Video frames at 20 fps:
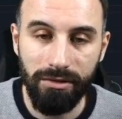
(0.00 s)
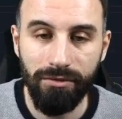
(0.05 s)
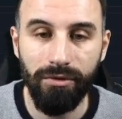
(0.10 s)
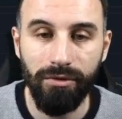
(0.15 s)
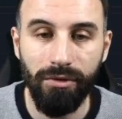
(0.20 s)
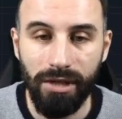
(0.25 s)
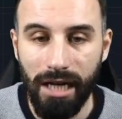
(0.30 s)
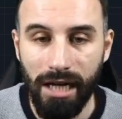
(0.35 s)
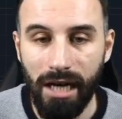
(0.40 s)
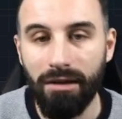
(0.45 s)

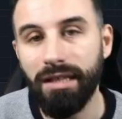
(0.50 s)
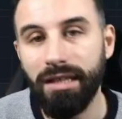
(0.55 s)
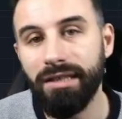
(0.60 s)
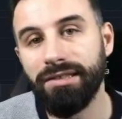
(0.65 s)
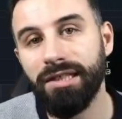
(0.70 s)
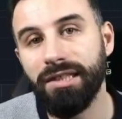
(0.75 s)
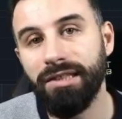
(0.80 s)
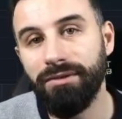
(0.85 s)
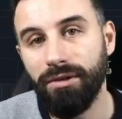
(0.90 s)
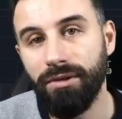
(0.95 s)
For now, let's
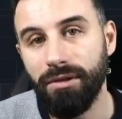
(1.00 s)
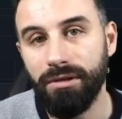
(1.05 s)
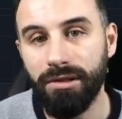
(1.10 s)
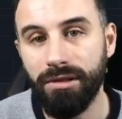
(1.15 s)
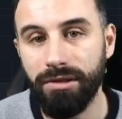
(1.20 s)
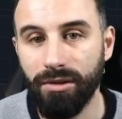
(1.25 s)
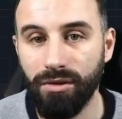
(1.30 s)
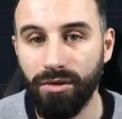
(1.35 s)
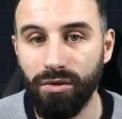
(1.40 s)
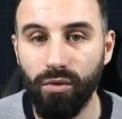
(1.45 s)
just
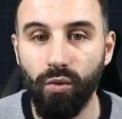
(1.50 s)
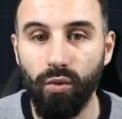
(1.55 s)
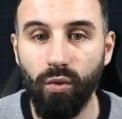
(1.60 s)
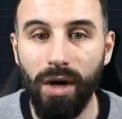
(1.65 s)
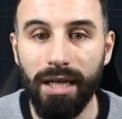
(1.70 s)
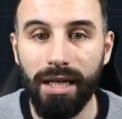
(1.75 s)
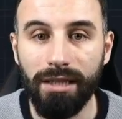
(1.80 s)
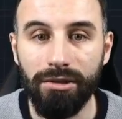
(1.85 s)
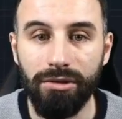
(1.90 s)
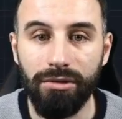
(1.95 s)
focus on
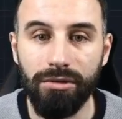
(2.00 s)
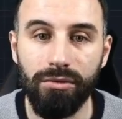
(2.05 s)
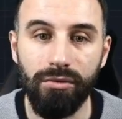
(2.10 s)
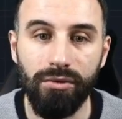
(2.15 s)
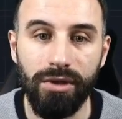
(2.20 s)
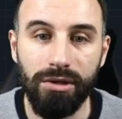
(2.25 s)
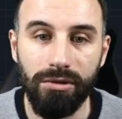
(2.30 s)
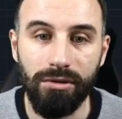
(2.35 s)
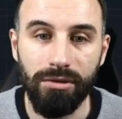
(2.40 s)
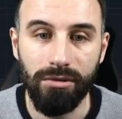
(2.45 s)
what should we
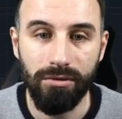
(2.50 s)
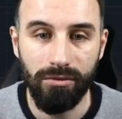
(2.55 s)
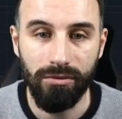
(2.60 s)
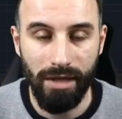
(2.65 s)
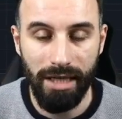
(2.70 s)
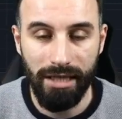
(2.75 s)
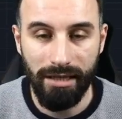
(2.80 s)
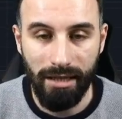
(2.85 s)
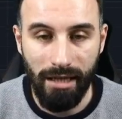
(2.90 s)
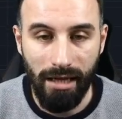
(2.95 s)
do
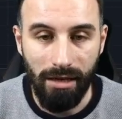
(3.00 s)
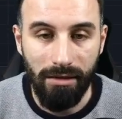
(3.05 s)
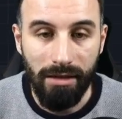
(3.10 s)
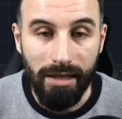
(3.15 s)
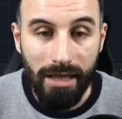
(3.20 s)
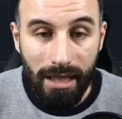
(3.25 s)
right now.